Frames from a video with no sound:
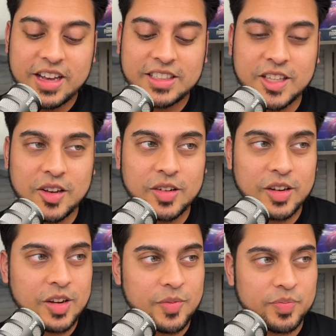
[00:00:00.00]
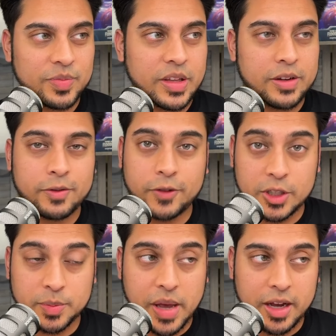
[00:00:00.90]
so,
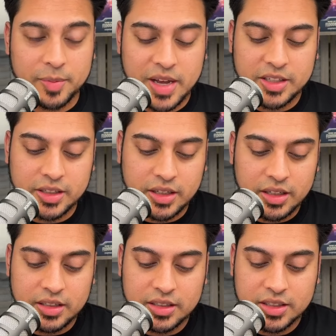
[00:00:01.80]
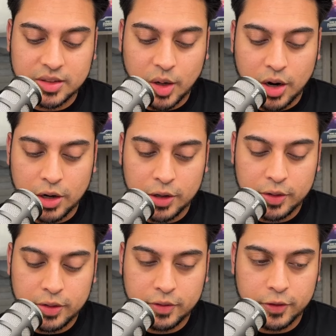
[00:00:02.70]
first pack magic, Scar
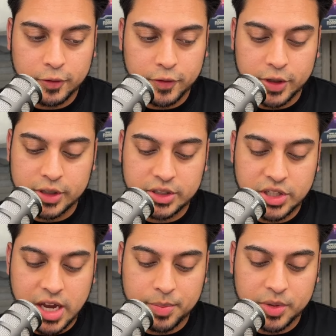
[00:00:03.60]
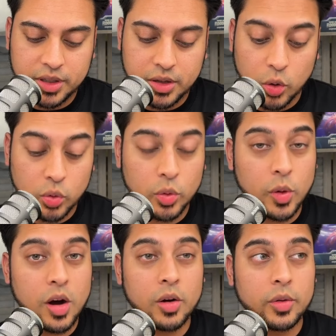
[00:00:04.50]
for first chapter. Oh,
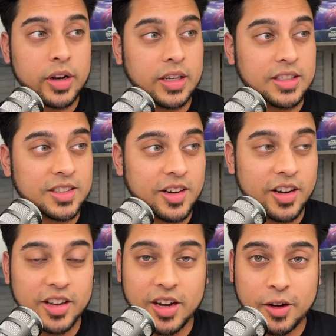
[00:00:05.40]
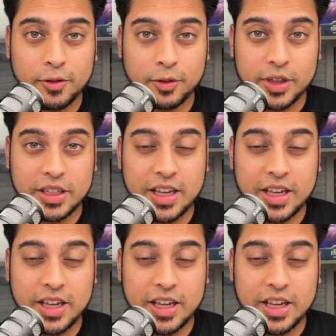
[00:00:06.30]
already starting off with a